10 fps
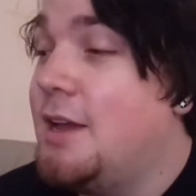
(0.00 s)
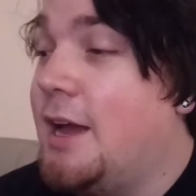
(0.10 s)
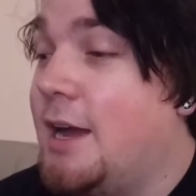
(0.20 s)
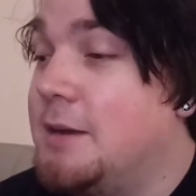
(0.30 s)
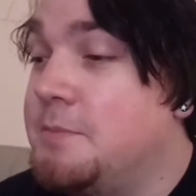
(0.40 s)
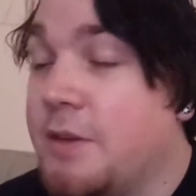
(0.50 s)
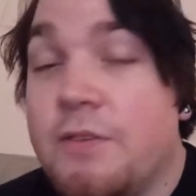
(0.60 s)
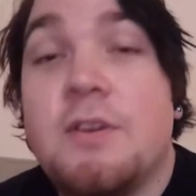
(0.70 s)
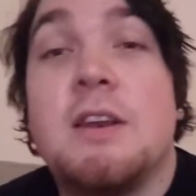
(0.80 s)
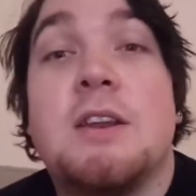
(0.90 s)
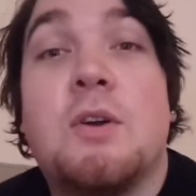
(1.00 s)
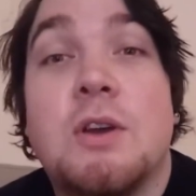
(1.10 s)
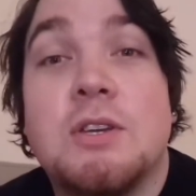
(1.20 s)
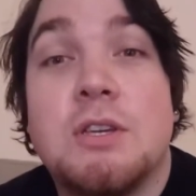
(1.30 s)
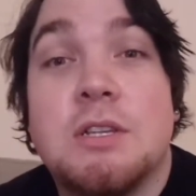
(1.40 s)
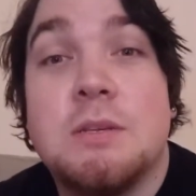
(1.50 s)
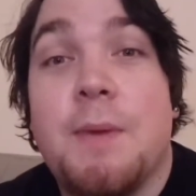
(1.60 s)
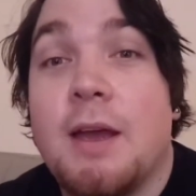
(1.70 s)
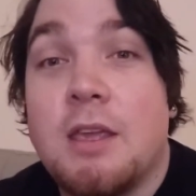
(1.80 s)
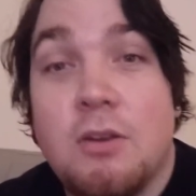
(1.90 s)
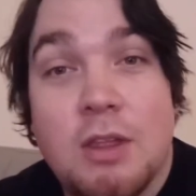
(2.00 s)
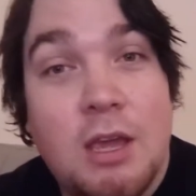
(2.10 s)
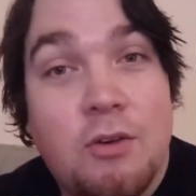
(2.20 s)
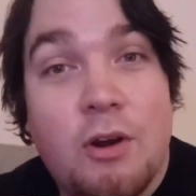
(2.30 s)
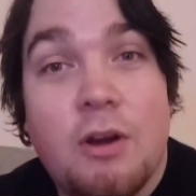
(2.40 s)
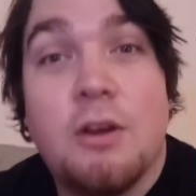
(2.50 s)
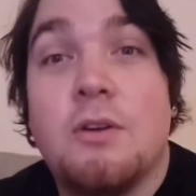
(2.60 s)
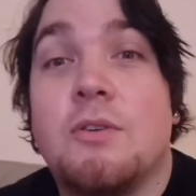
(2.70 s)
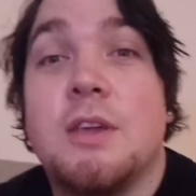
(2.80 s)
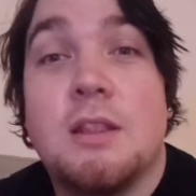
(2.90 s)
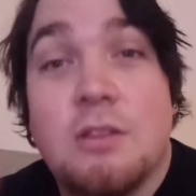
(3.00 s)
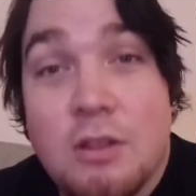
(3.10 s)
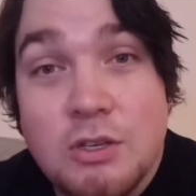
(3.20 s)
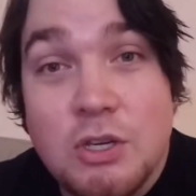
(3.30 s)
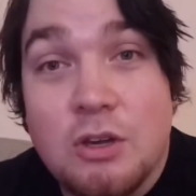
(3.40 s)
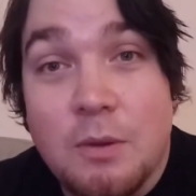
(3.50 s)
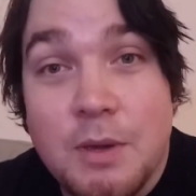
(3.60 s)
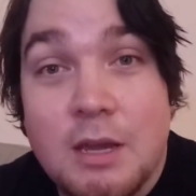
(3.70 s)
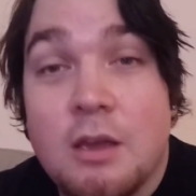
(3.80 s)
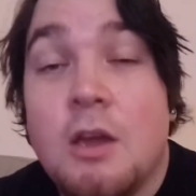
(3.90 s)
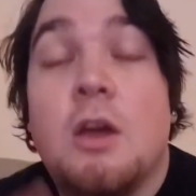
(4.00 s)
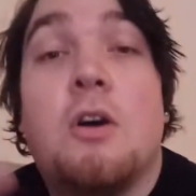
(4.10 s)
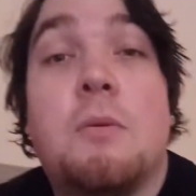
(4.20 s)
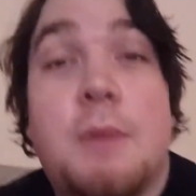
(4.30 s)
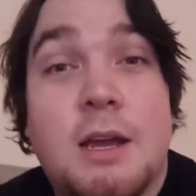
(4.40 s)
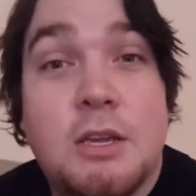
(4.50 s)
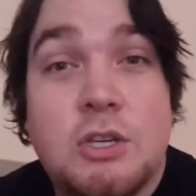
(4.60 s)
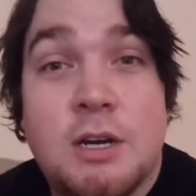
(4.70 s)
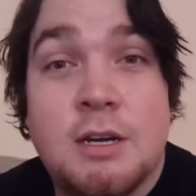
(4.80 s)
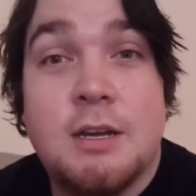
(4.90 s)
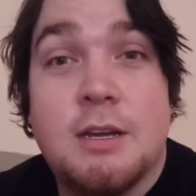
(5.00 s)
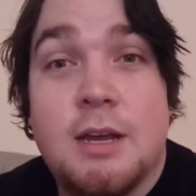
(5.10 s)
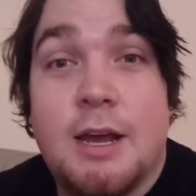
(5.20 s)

If you've got any questions about Kill the Hero or the anthology comic or Monkey Junk,